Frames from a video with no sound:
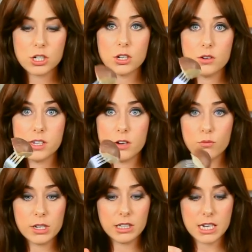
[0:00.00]
just goes in
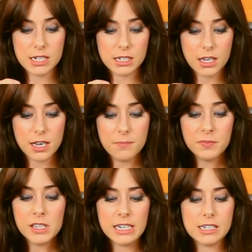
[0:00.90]
really easily?
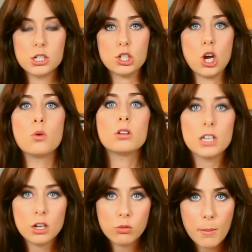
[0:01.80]
It doesn't
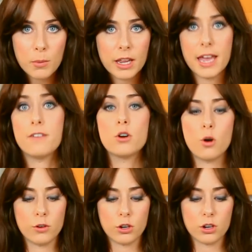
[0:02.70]
totally crumble, I haven't
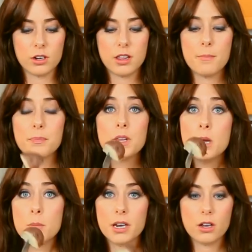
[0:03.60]
overcooked them,
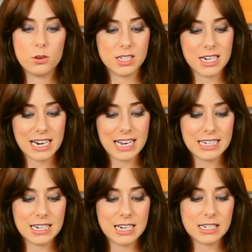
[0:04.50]
but it goes in
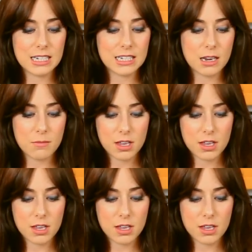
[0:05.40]
nice and easily. Same